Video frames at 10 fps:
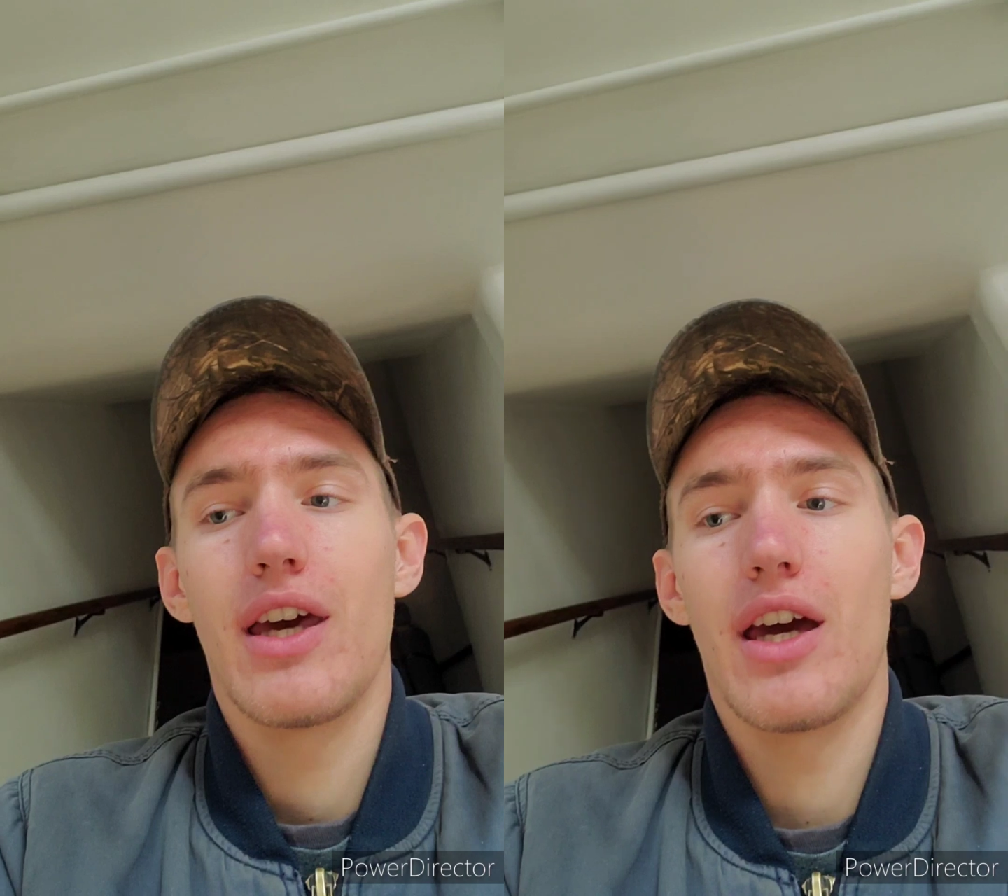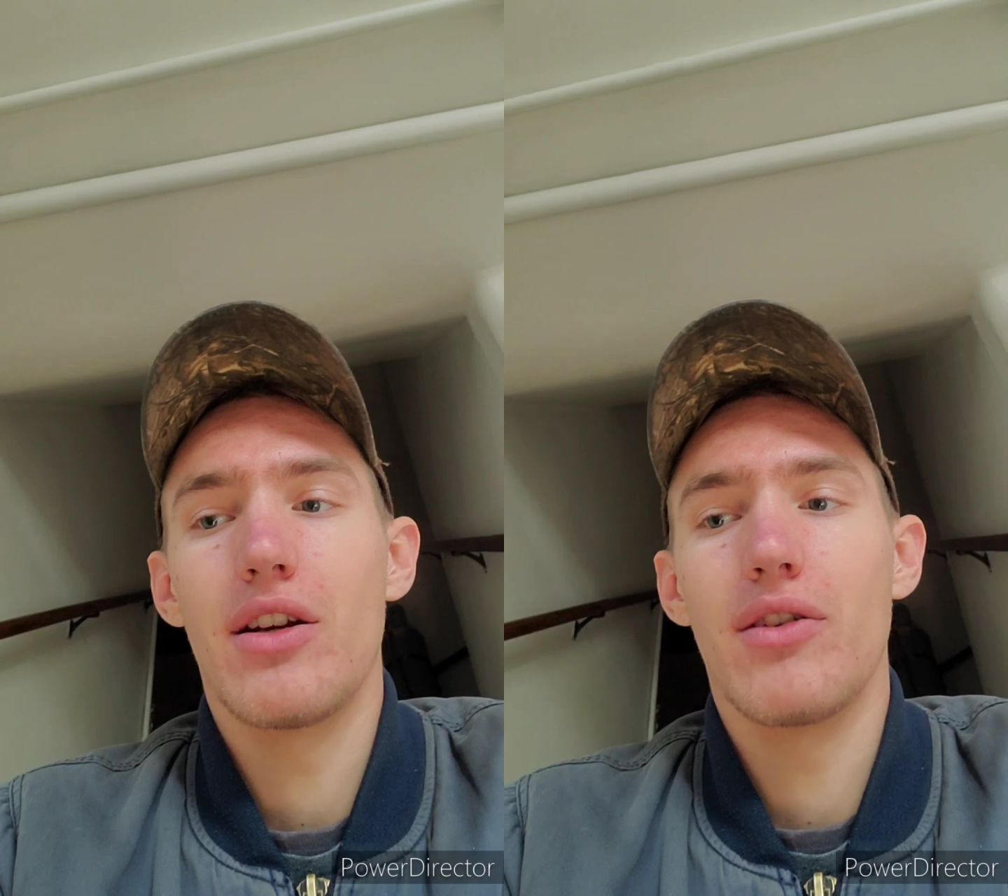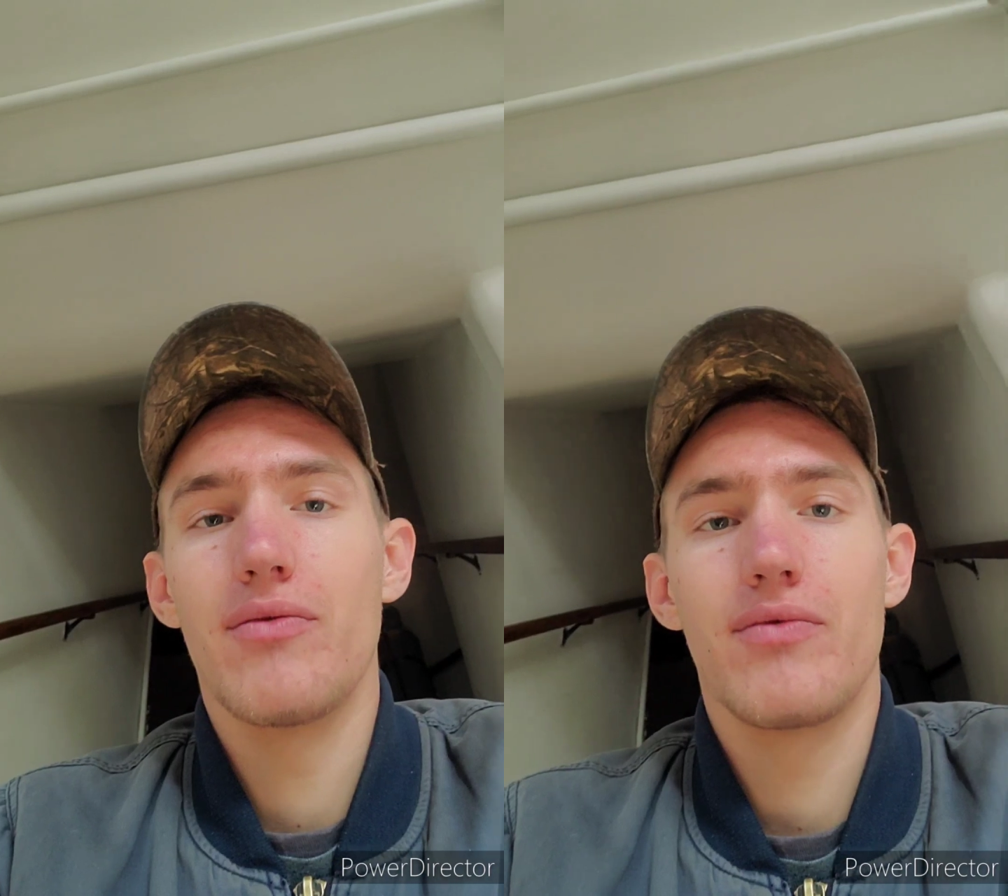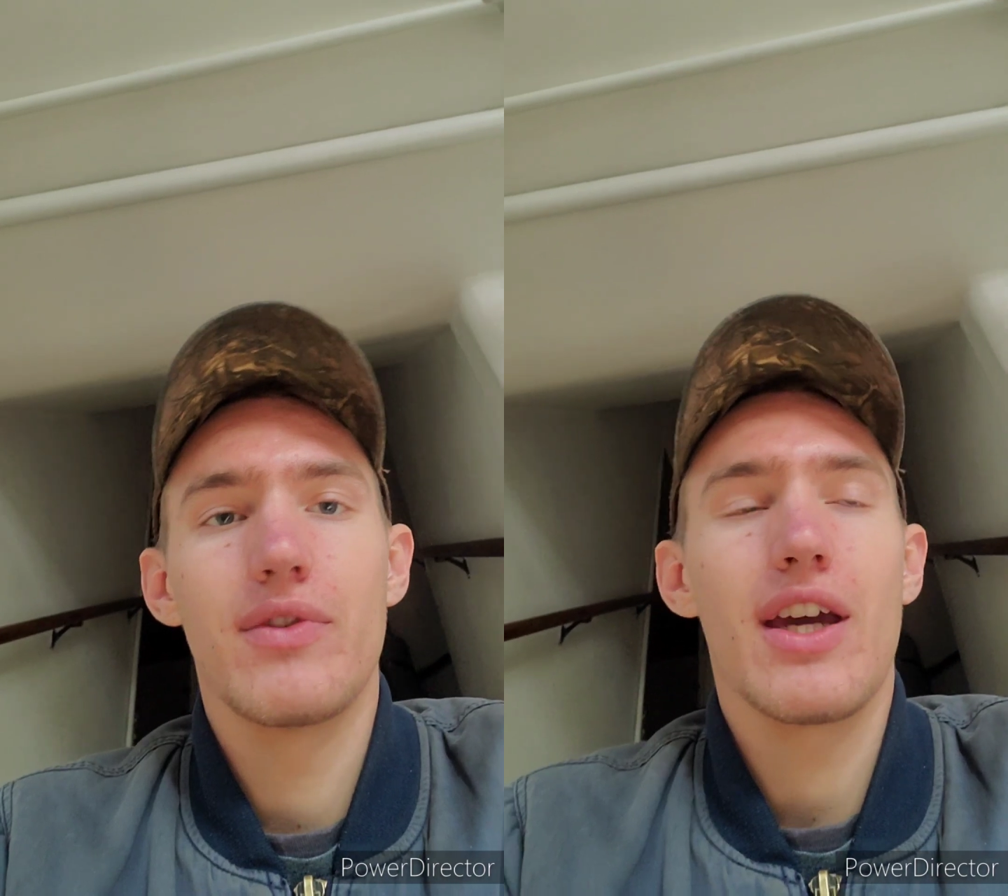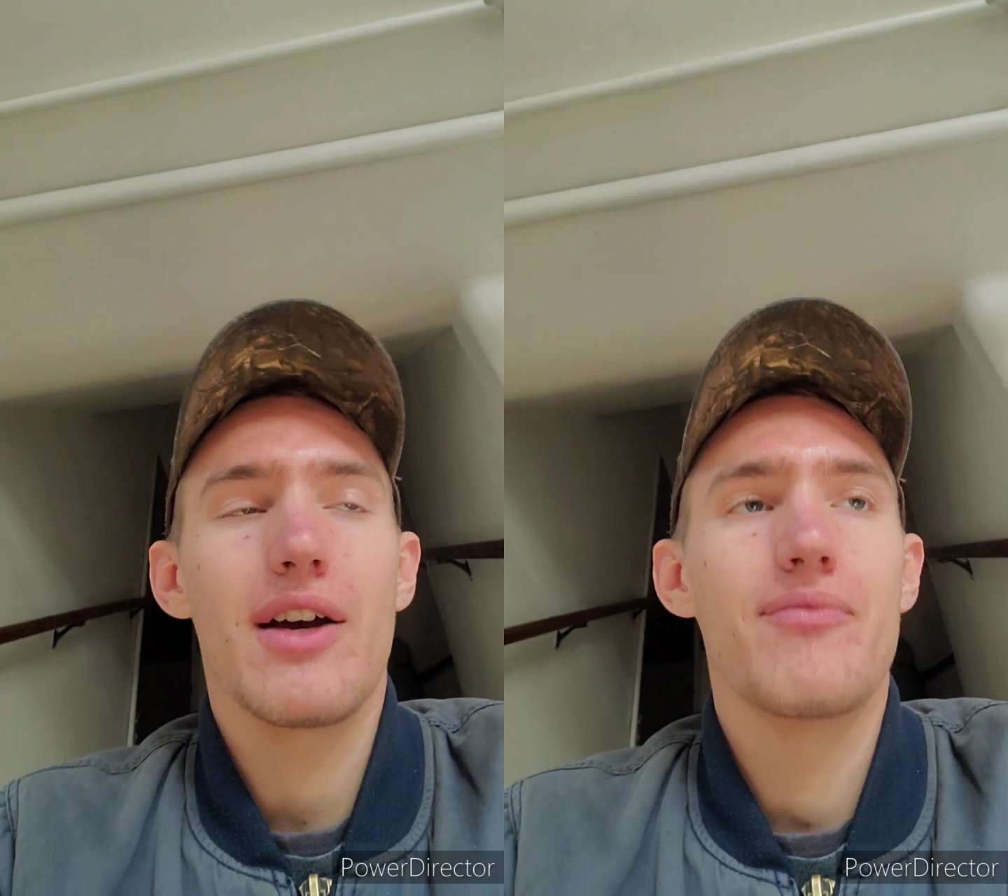And
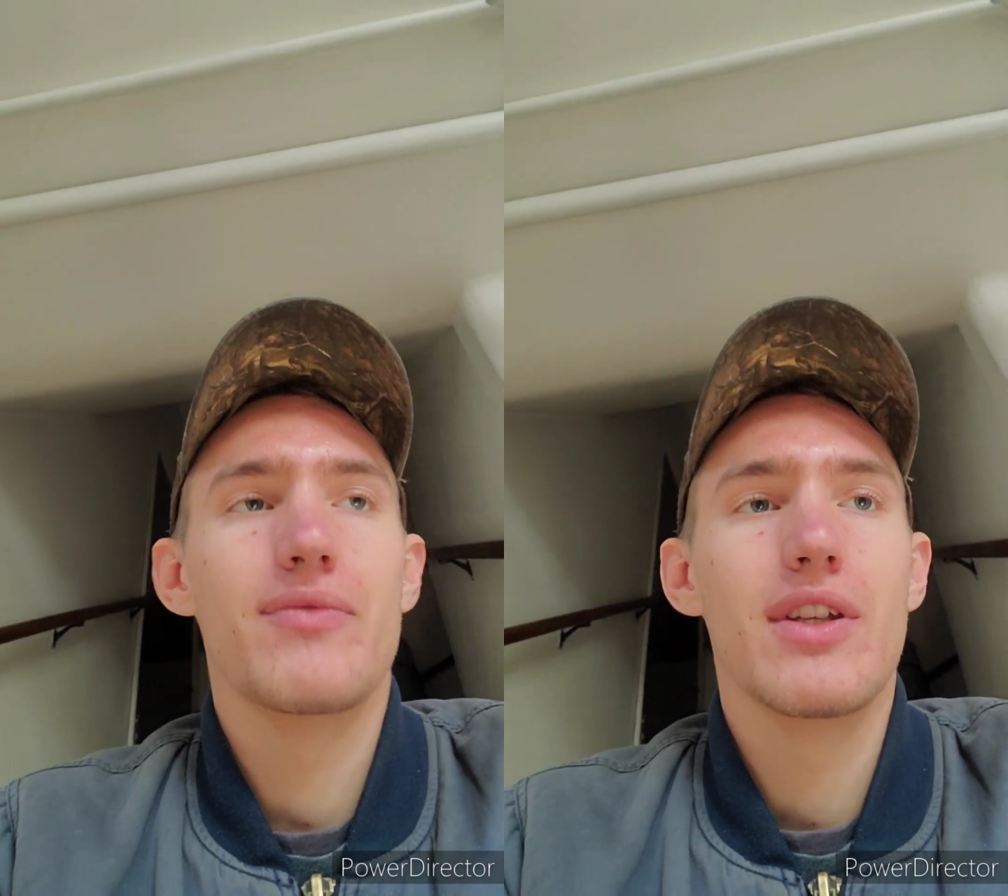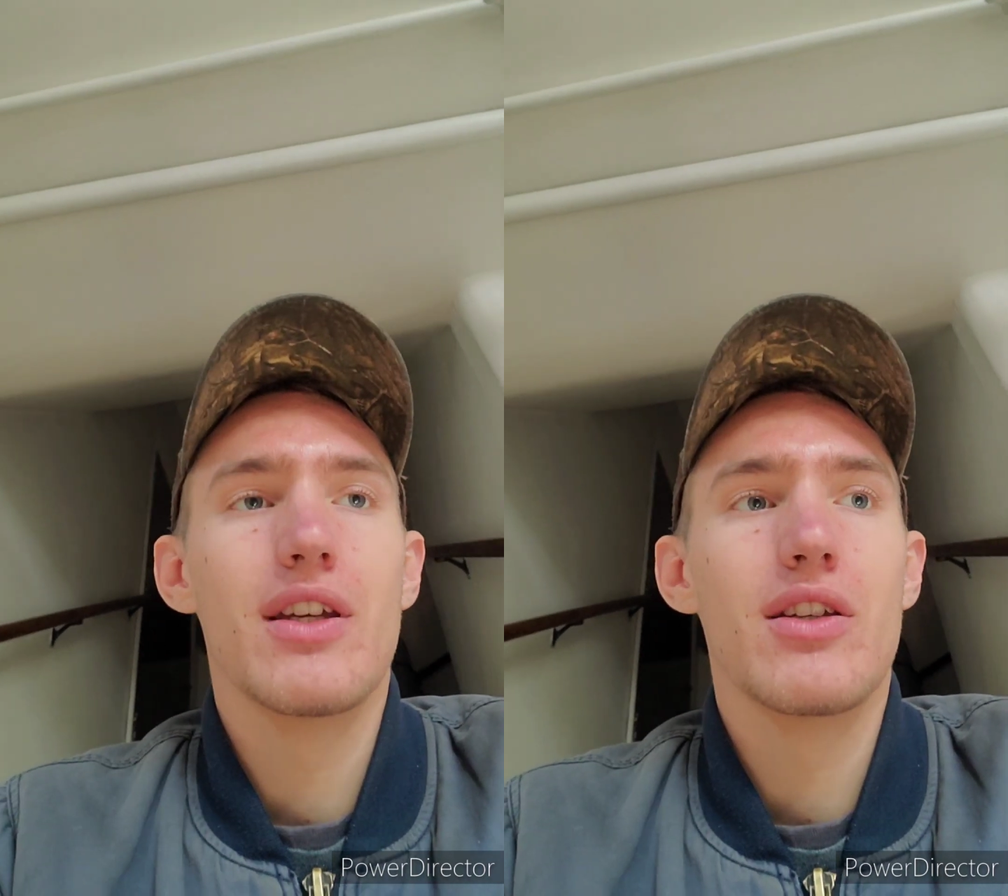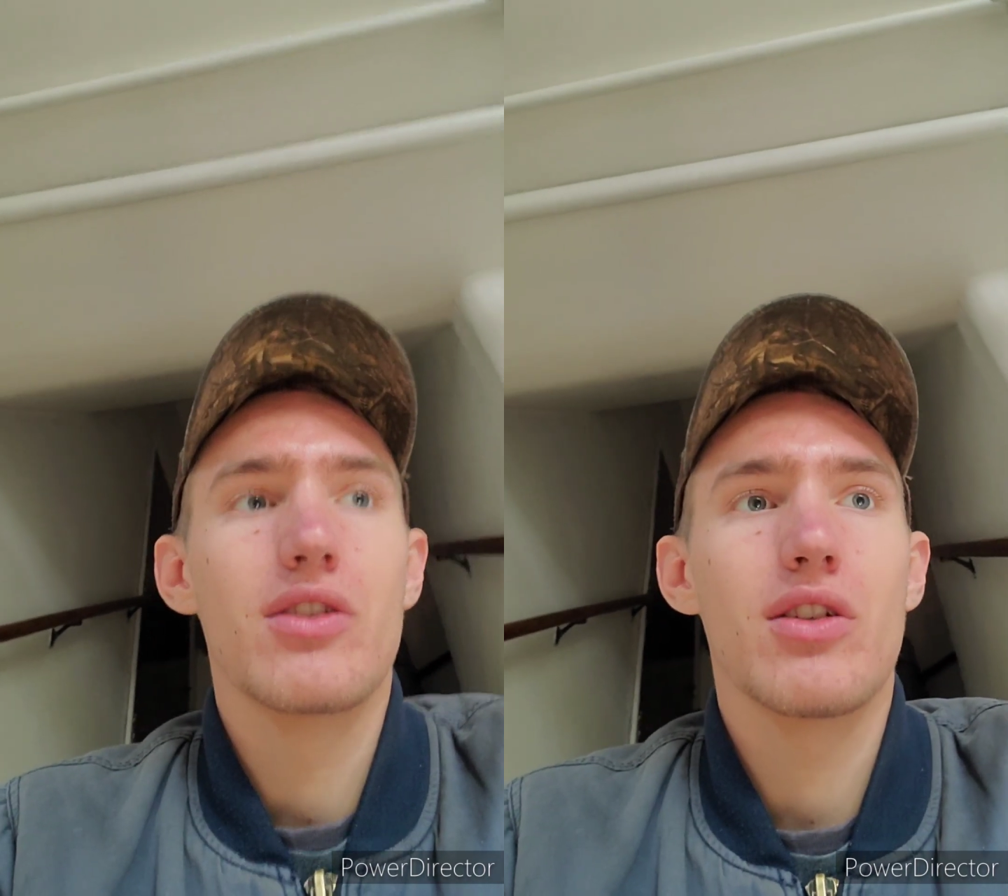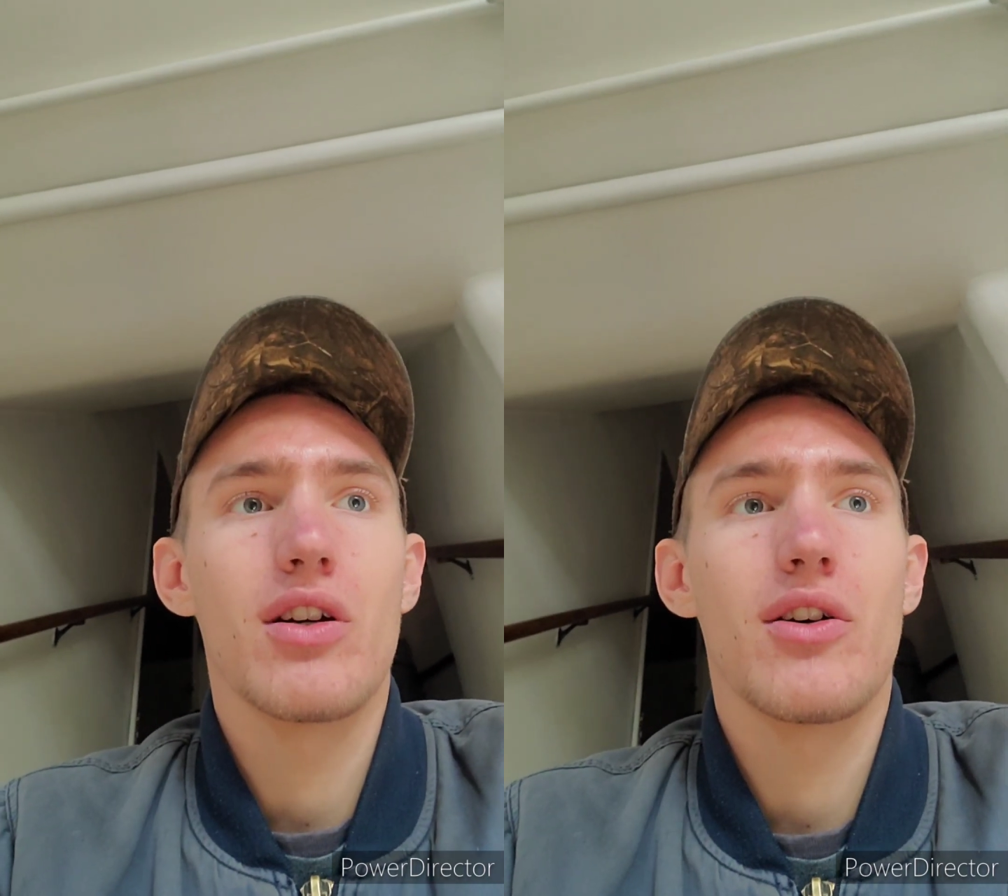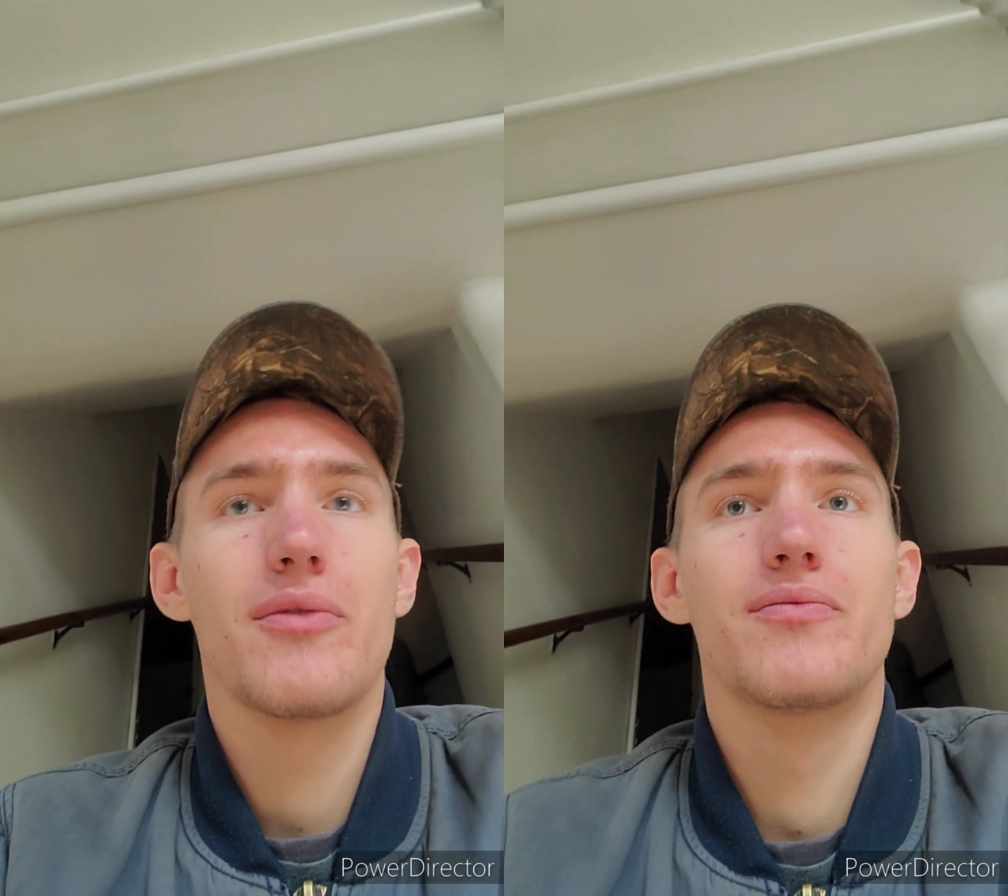yeah,
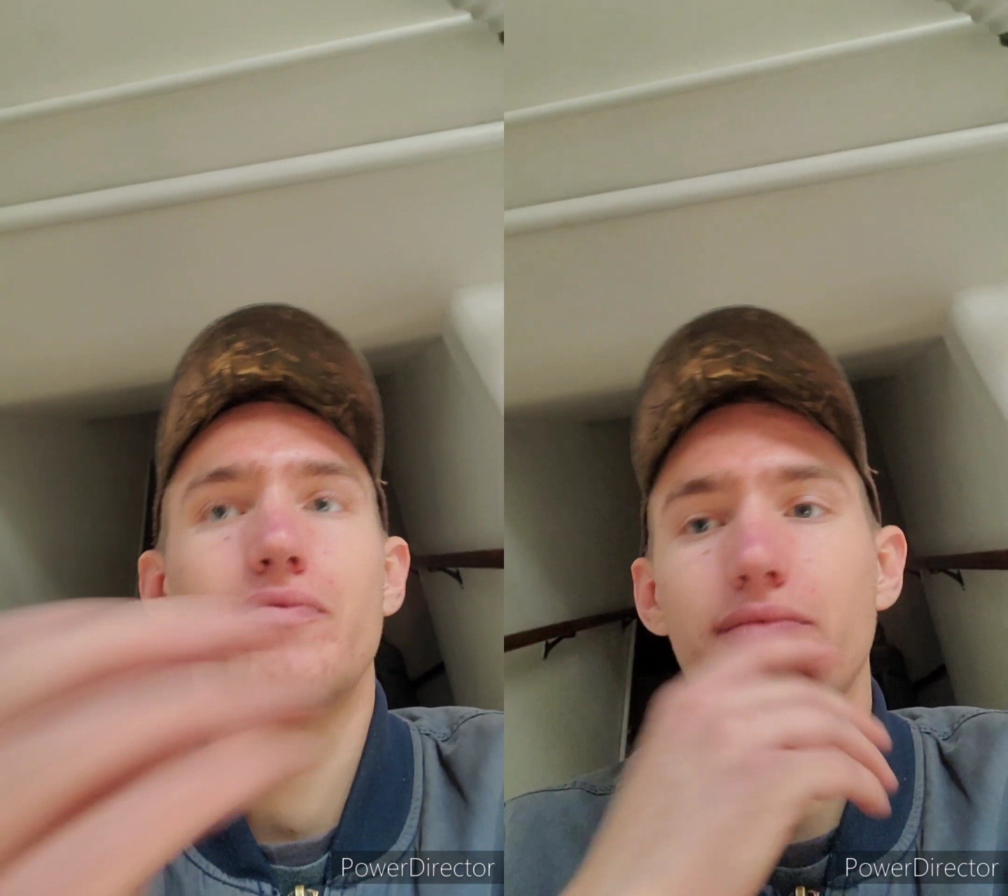so,